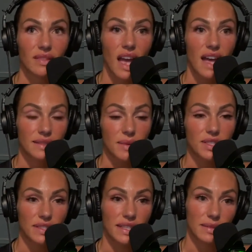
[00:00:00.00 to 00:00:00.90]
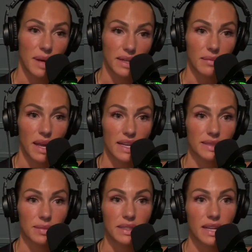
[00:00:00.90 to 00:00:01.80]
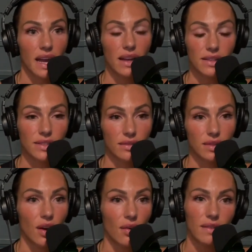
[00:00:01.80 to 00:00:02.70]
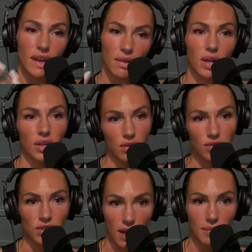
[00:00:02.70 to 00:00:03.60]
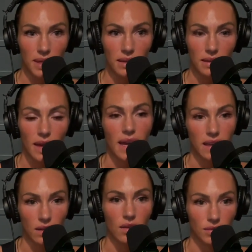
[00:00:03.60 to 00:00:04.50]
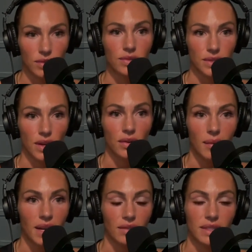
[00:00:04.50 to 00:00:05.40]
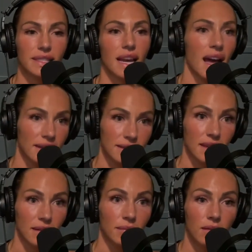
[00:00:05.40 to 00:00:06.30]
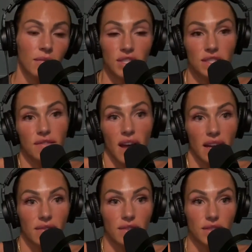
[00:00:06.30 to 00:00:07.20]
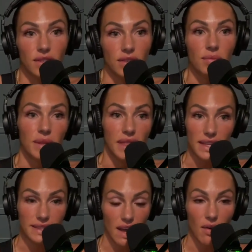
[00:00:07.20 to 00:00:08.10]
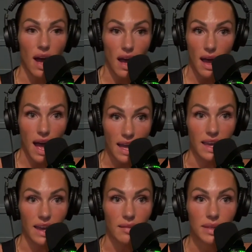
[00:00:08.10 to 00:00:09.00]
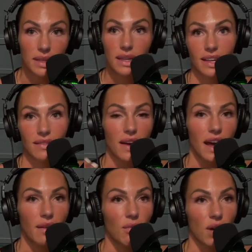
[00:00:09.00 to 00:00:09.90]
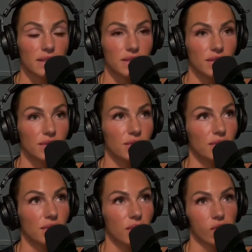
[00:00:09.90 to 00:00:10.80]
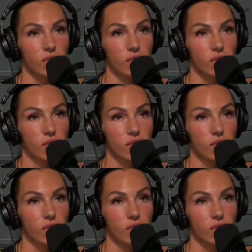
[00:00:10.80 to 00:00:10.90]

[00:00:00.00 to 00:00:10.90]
as much as I depend on my husband, I also know if I want to go shopping, I can go do so. I don't need to ask him, which is fine if you do, but that's how I am. If I want to